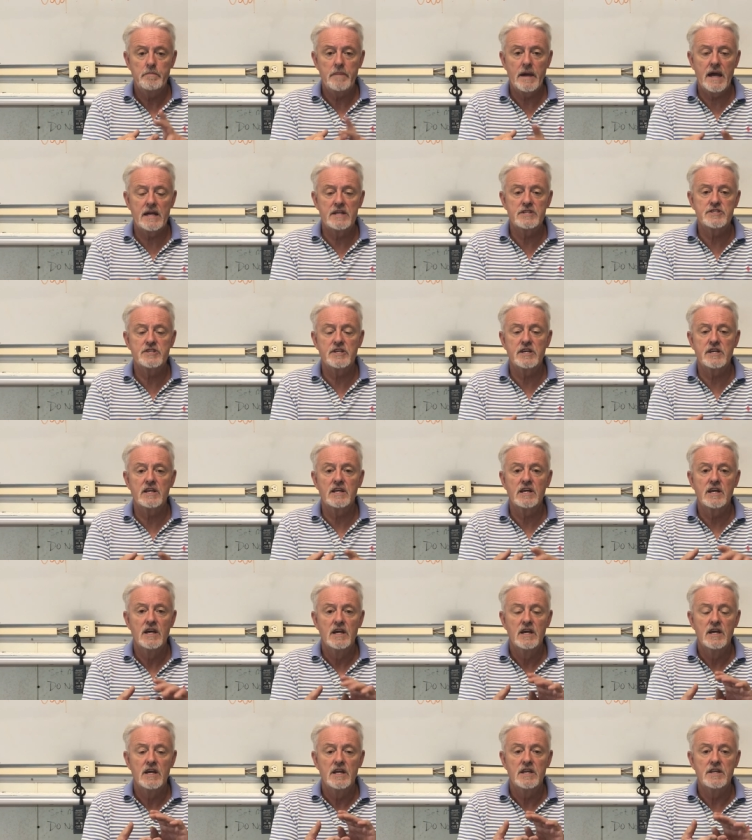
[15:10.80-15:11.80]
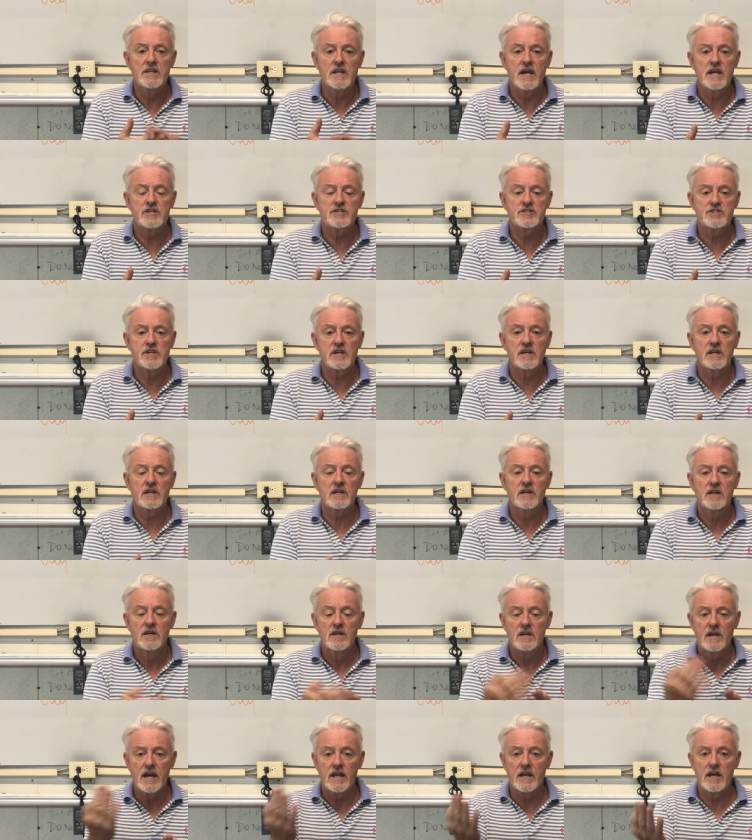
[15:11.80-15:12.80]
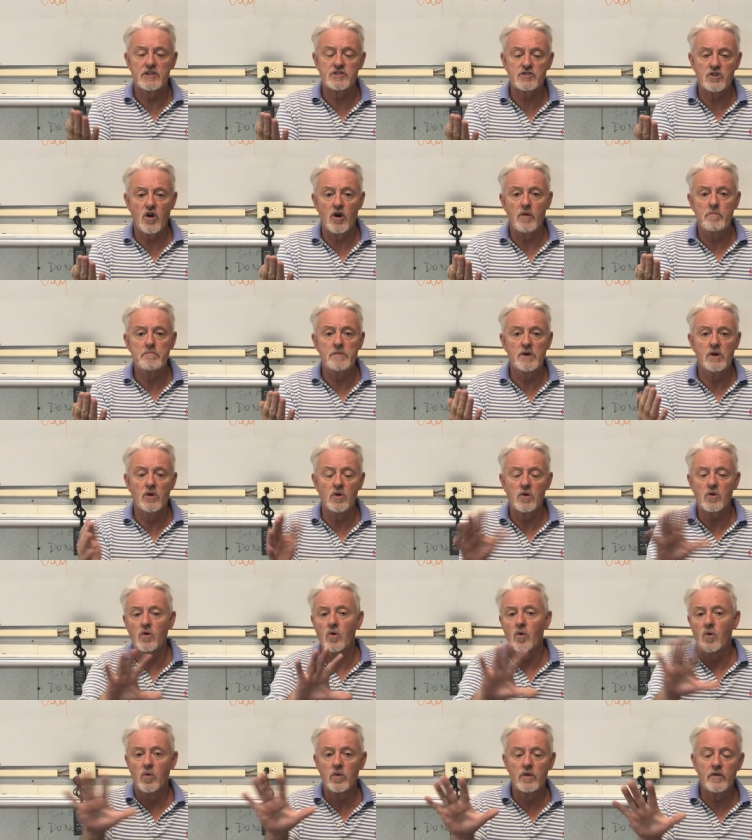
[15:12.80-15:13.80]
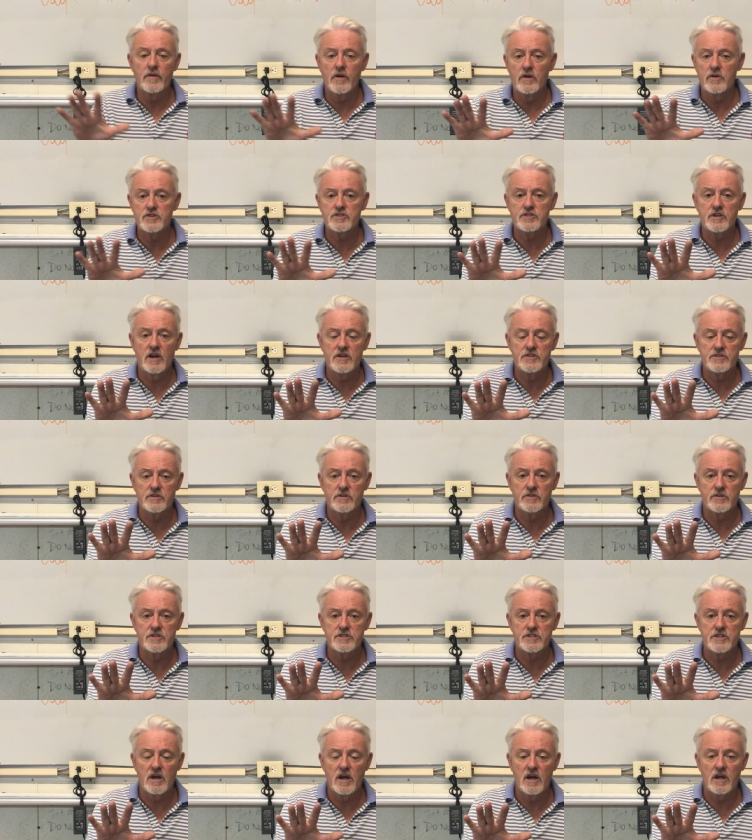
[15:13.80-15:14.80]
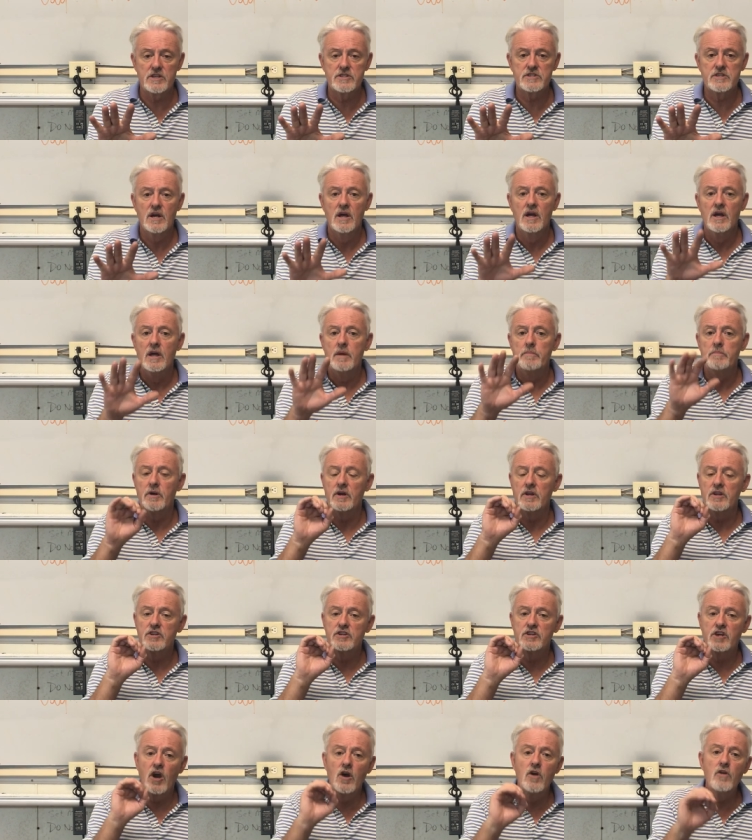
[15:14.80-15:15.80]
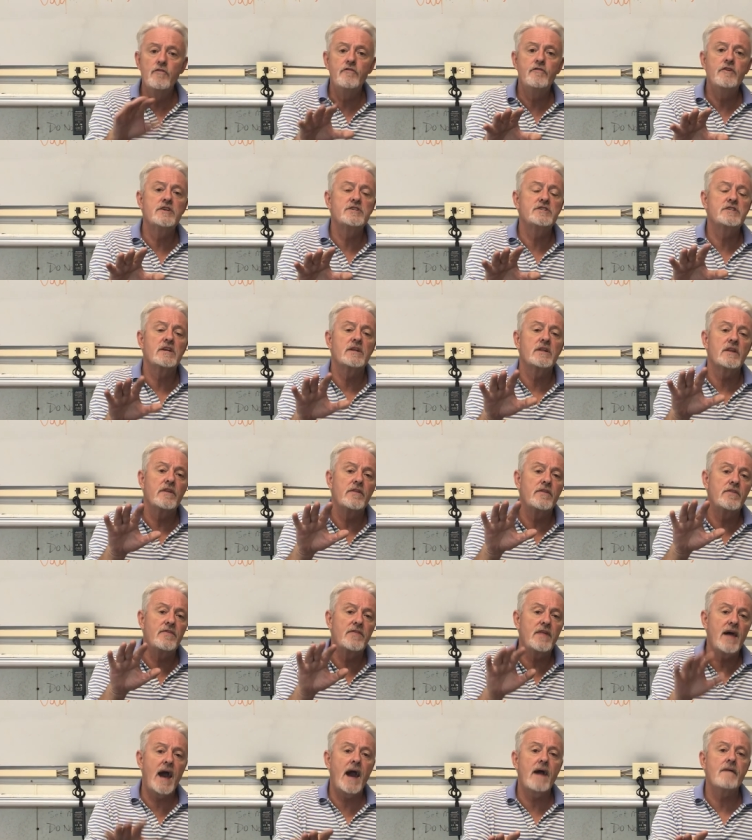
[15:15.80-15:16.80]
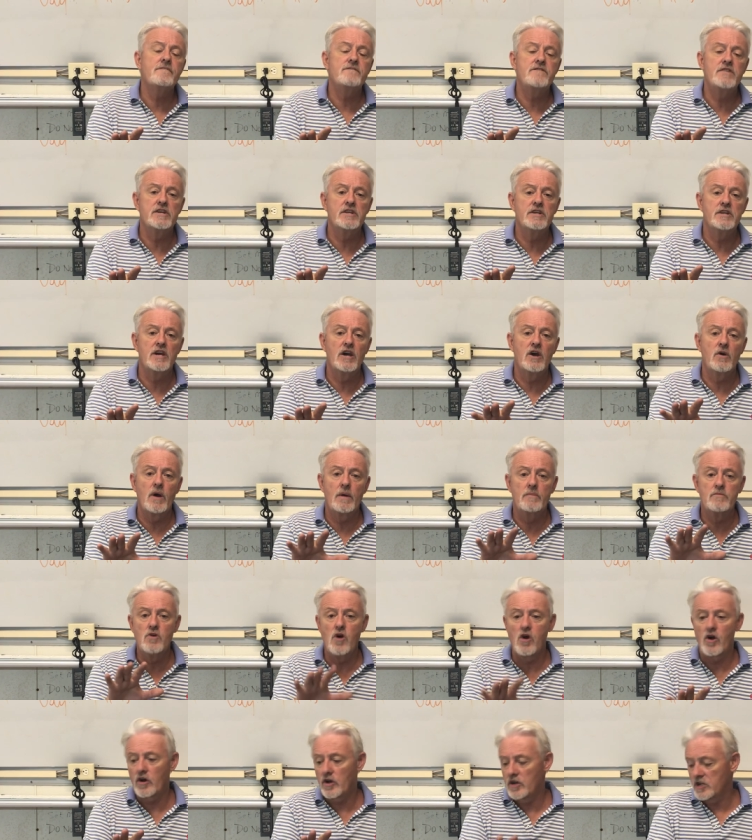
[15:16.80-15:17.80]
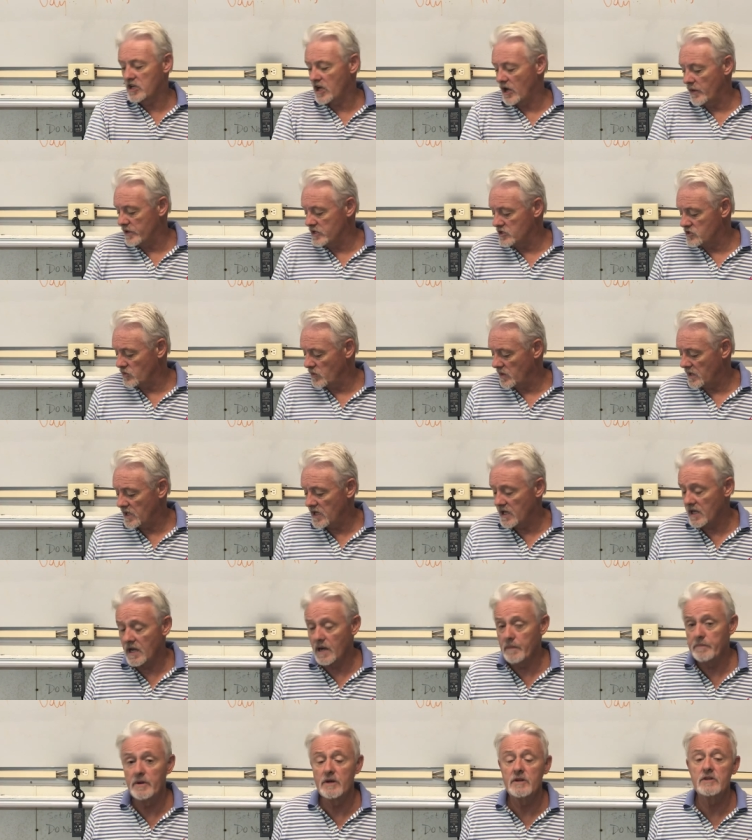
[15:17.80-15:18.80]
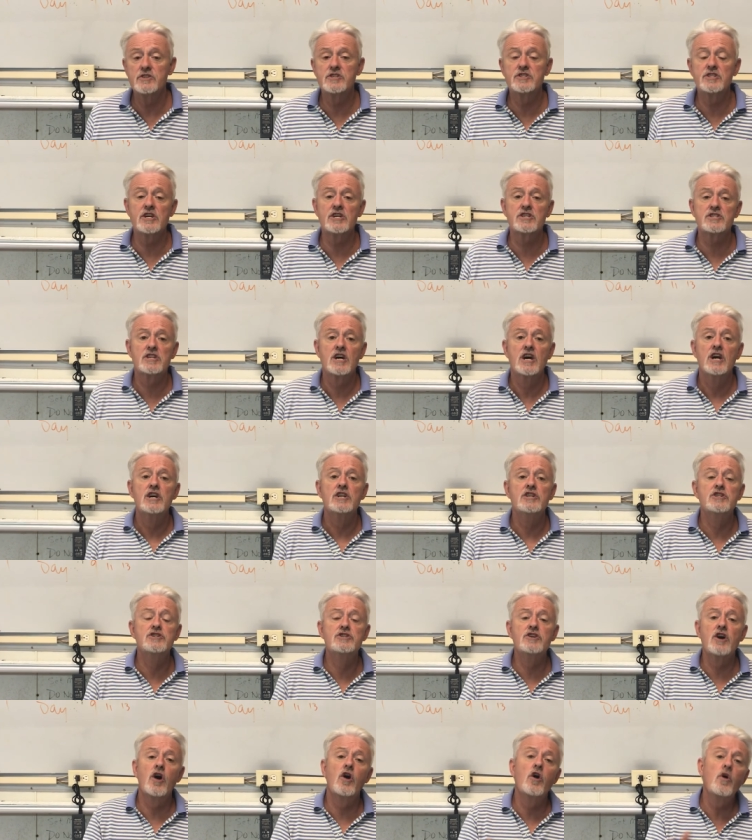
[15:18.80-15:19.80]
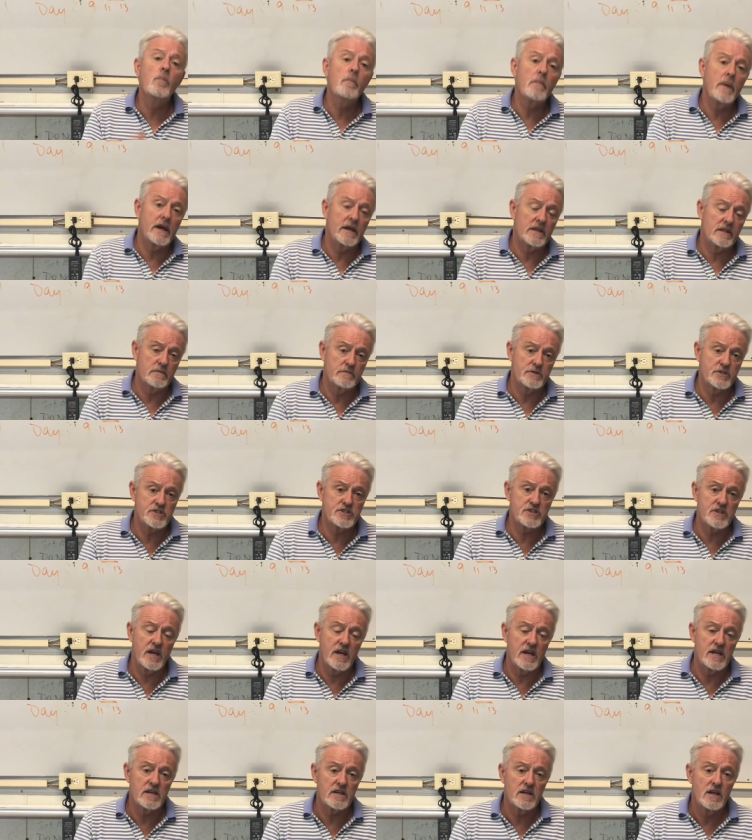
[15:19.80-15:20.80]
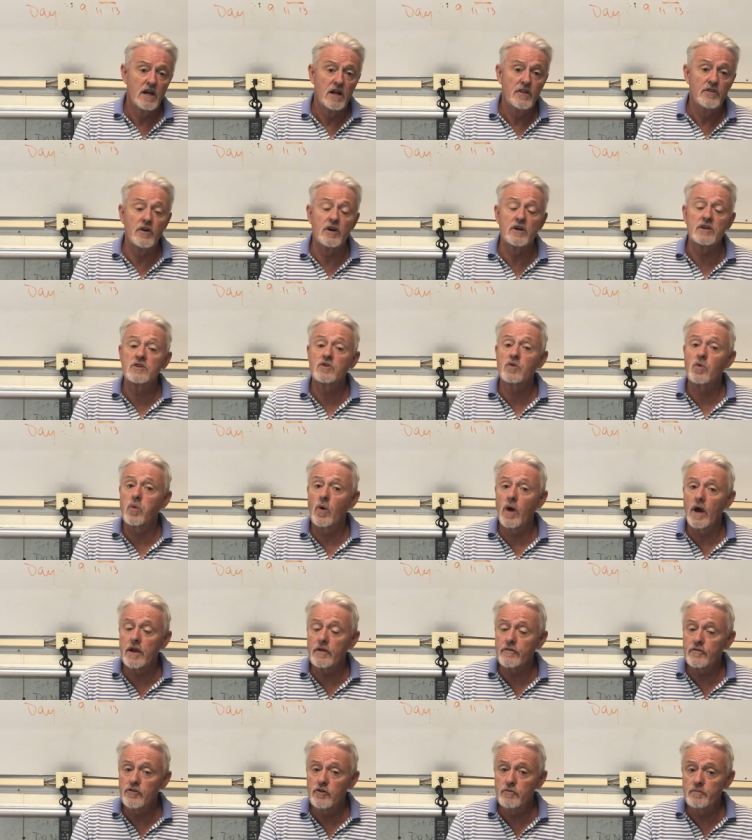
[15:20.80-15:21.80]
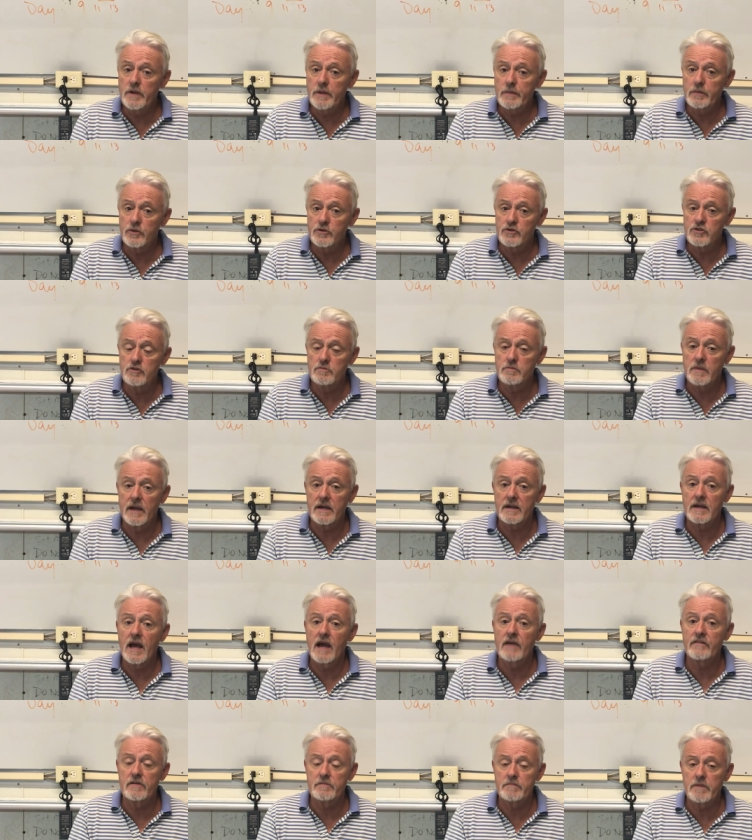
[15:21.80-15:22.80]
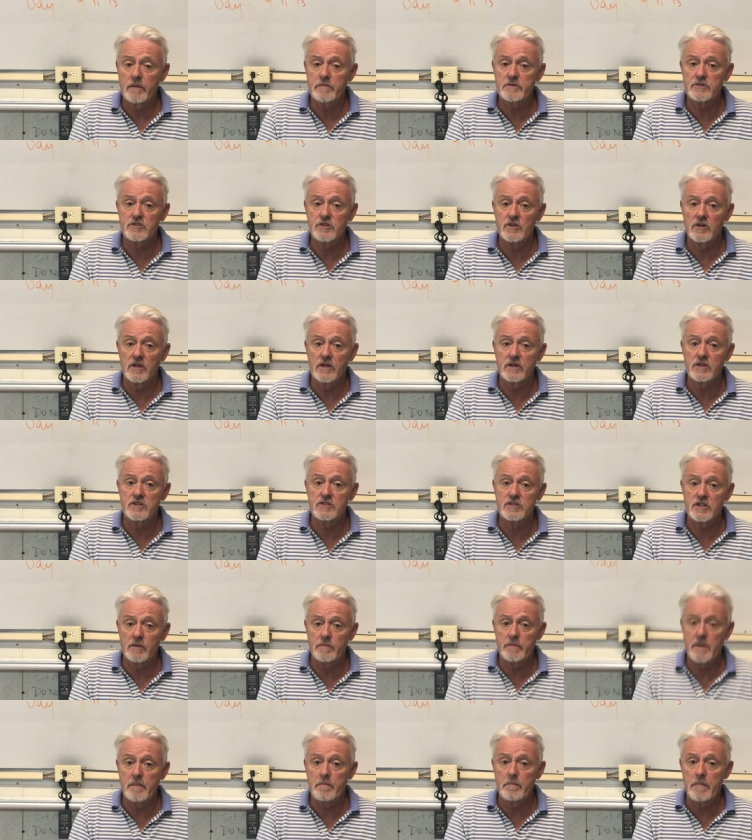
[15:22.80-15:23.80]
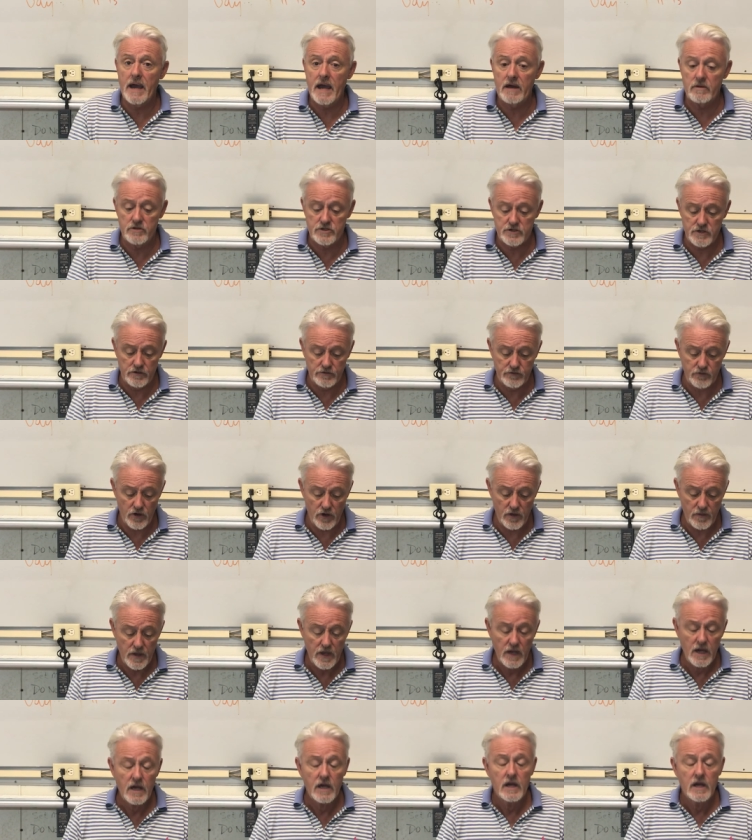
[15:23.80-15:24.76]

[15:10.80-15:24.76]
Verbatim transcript: panting, nesting, and has got milk. All of those signs are good signs. But go visit that video. I'm not going to go into it here, but just don't make the mistake that quite a few people do make having puppies early, because it'll be a bad result for you.